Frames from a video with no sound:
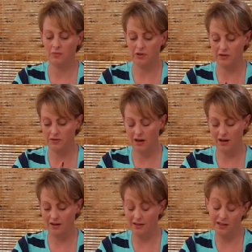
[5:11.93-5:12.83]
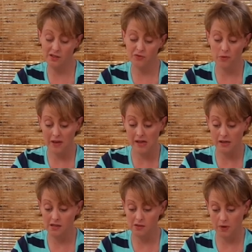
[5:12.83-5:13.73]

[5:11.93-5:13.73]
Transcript: when, at least for me it is,